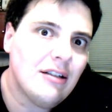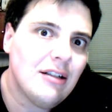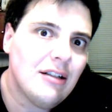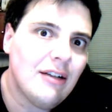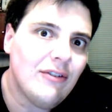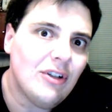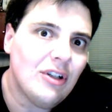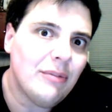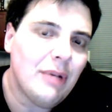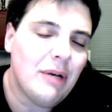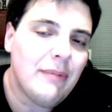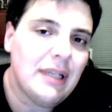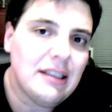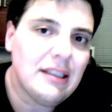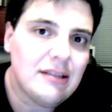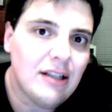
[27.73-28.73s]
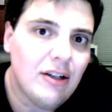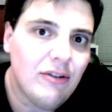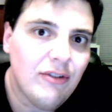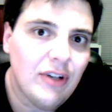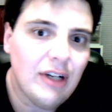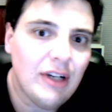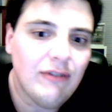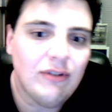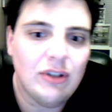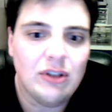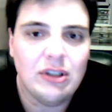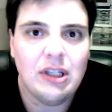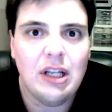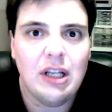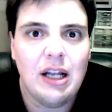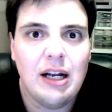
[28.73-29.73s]
I've learned about myself, and I've learned a
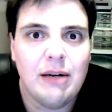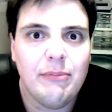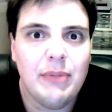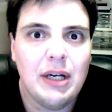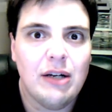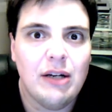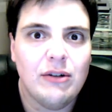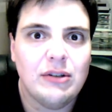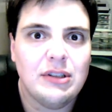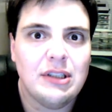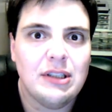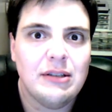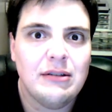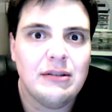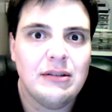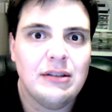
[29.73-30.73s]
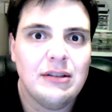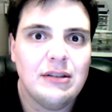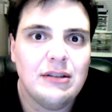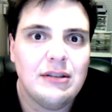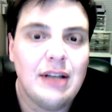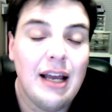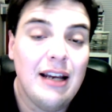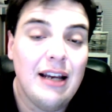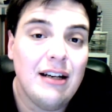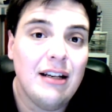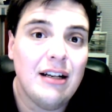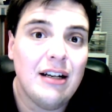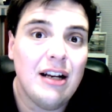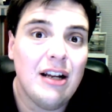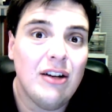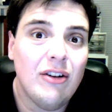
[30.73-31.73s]
lot about dieting
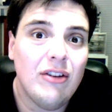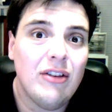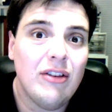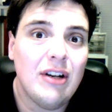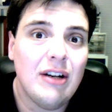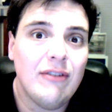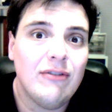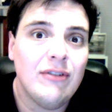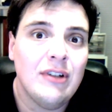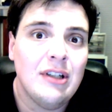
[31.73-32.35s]
and health, and